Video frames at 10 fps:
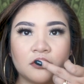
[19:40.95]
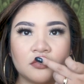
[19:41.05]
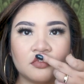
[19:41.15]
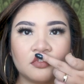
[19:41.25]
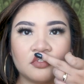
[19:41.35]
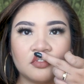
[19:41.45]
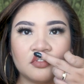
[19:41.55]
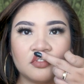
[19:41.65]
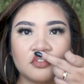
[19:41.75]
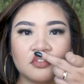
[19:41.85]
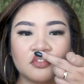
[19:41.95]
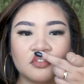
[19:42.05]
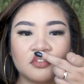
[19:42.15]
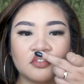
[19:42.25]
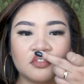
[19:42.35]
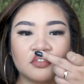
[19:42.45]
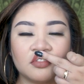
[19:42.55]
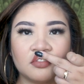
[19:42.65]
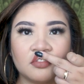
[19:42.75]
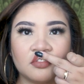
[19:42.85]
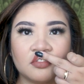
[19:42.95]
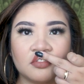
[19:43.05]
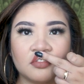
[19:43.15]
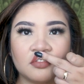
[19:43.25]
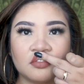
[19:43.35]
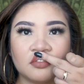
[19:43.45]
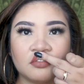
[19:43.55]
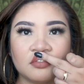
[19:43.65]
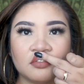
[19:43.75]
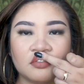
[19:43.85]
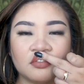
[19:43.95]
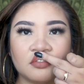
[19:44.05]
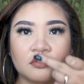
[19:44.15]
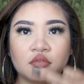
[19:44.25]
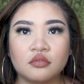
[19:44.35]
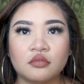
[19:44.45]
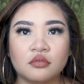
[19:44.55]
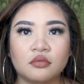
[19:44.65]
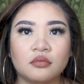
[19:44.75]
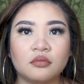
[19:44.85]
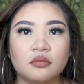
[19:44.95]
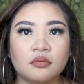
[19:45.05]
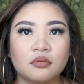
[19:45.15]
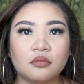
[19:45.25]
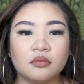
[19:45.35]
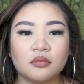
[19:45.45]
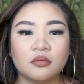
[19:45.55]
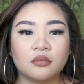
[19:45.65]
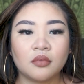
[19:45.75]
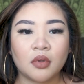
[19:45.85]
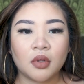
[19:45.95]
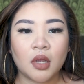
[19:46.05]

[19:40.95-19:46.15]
Nothing is said.